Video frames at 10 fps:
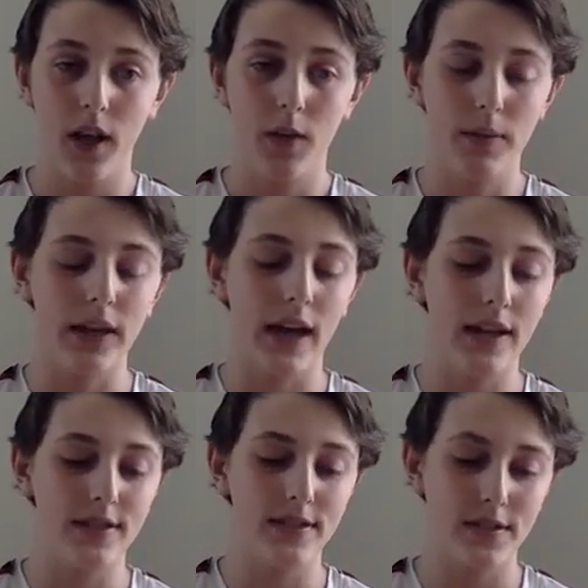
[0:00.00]

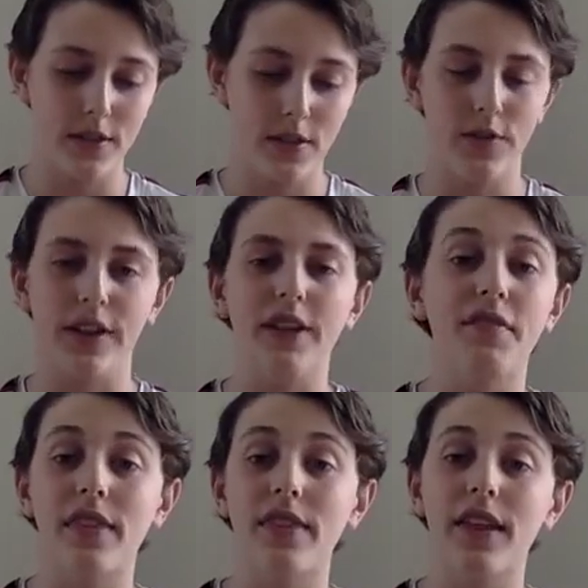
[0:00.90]
Because the really
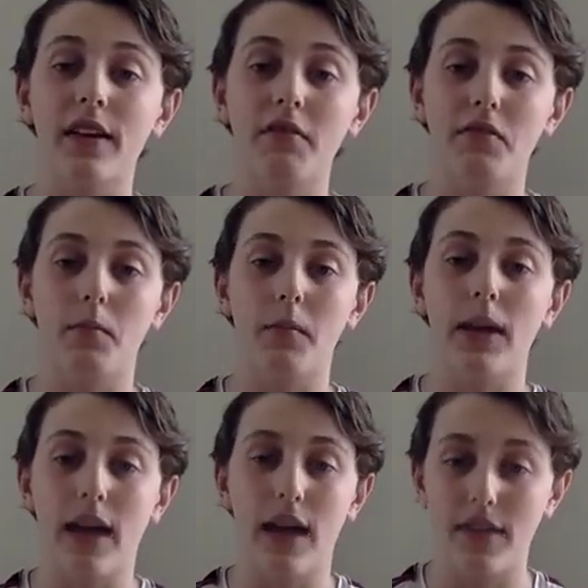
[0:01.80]
fun thing for
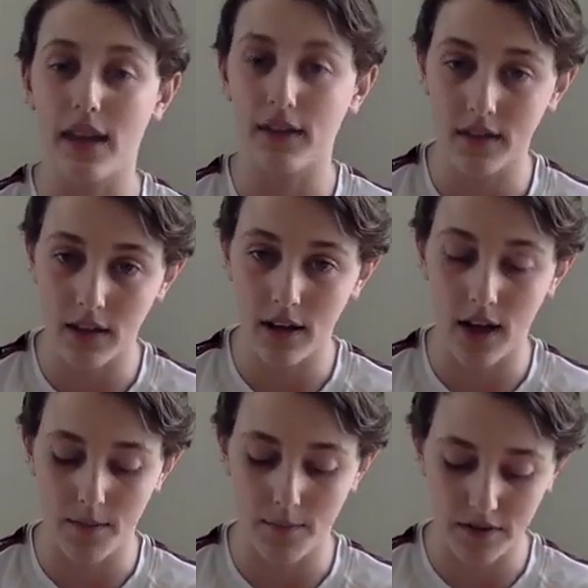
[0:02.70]
me, I think,
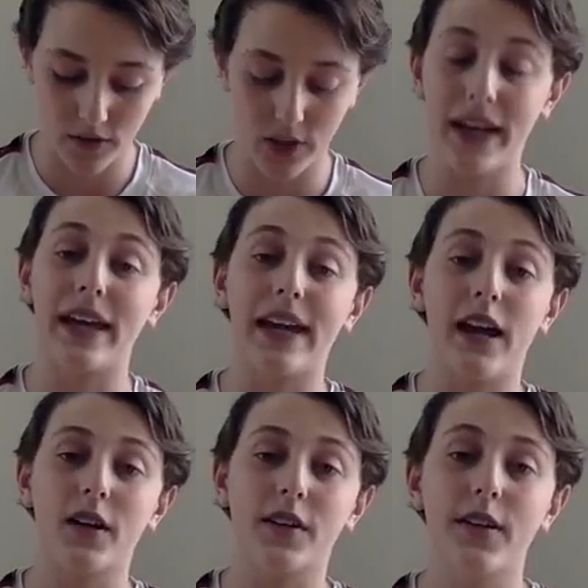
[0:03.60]
of creating a
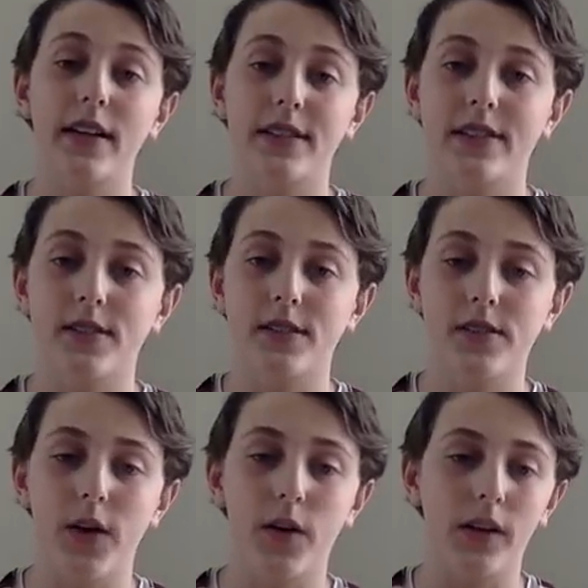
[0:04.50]
character is it's
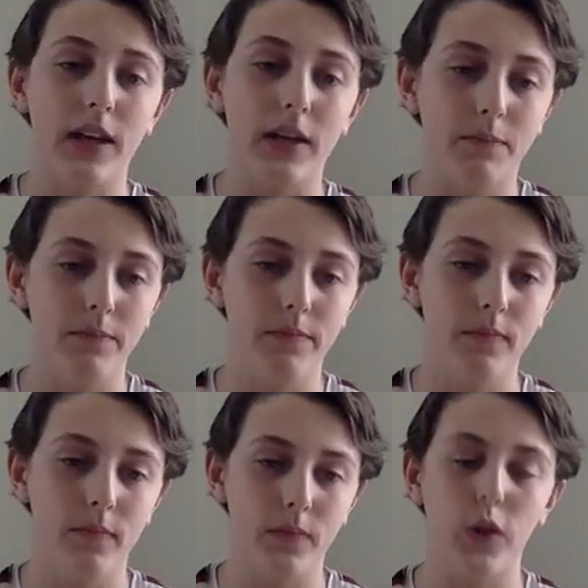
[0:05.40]
totally
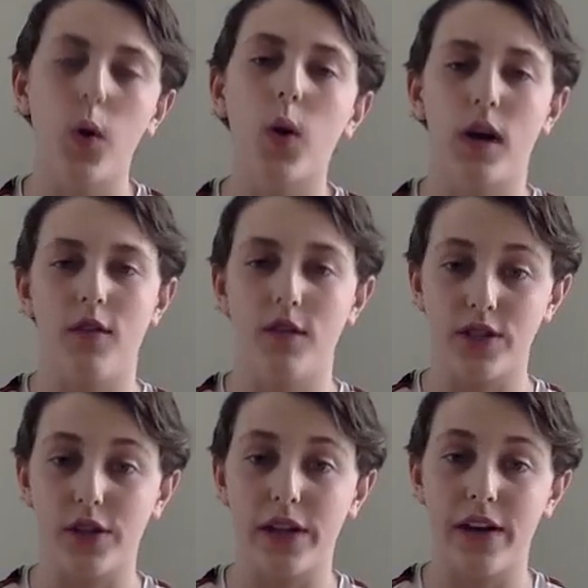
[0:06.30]
your
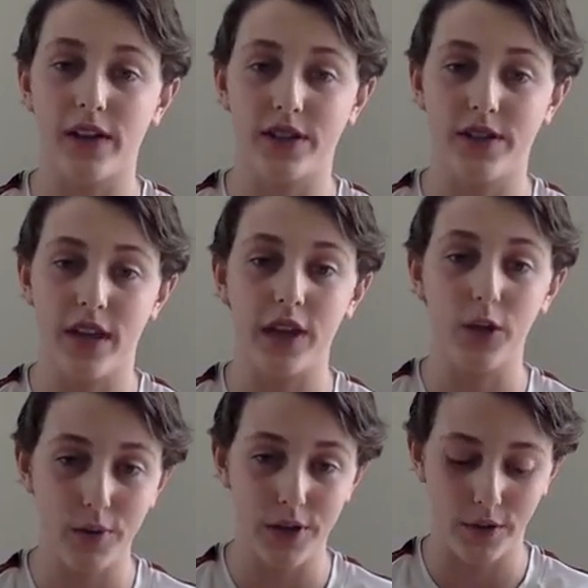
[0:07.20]
original character that
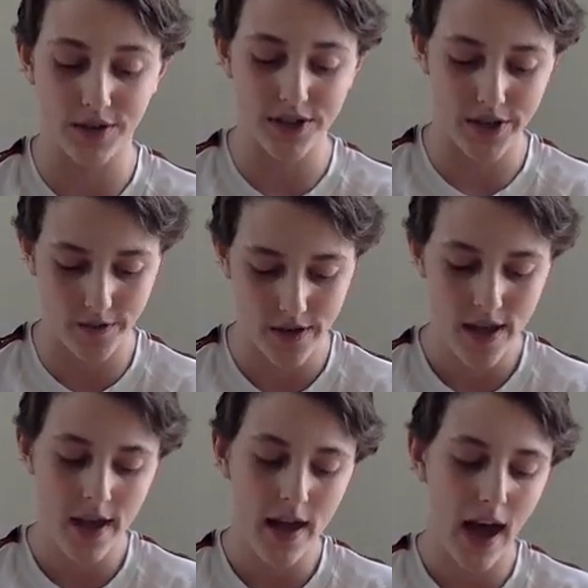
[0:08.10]
you produce. So
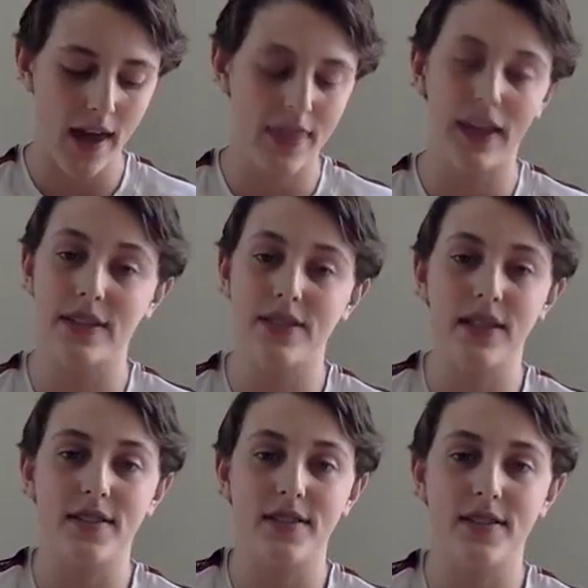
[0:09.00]
I think it's
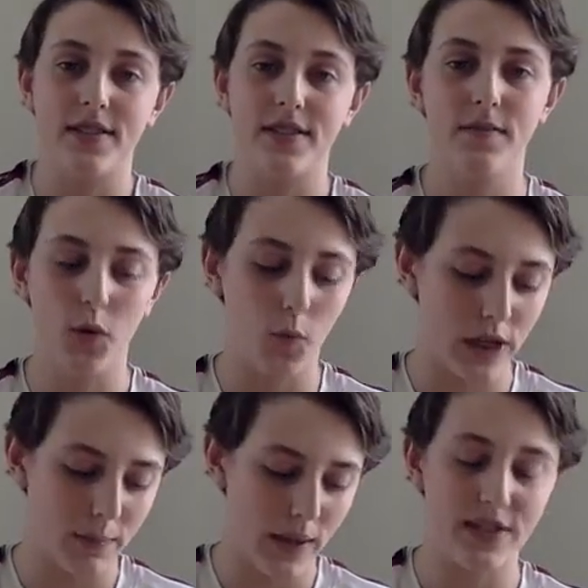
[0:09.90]
just the
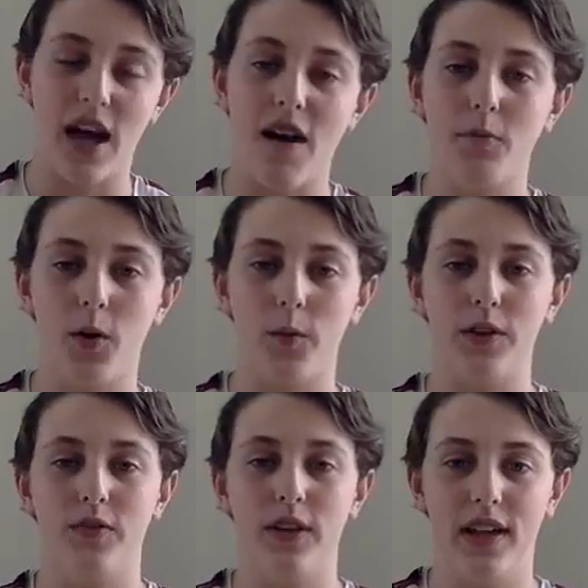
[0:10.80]
work pays off more when
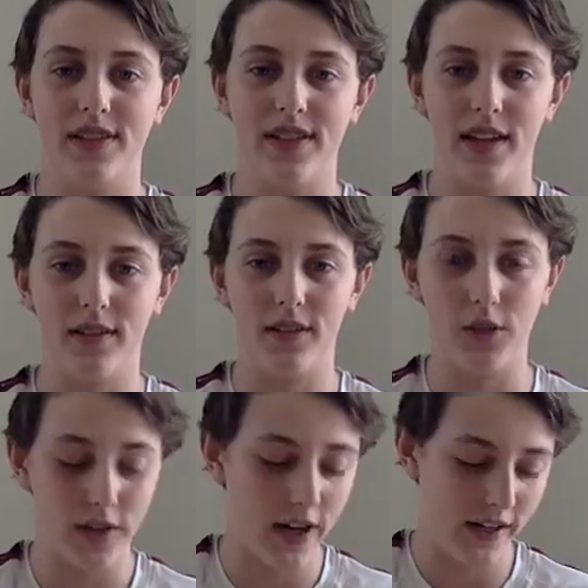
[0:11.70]
you realize that
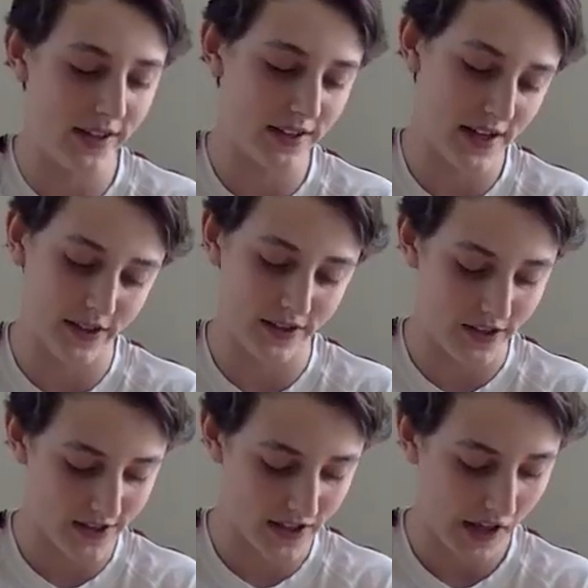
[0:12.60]
you created this character
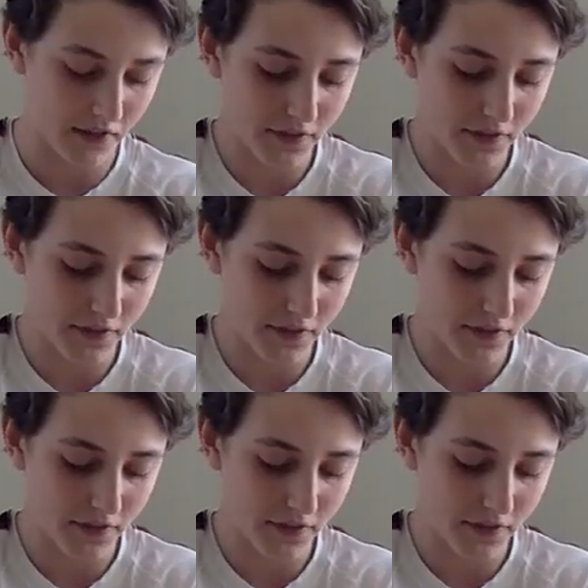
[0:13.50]
yourself.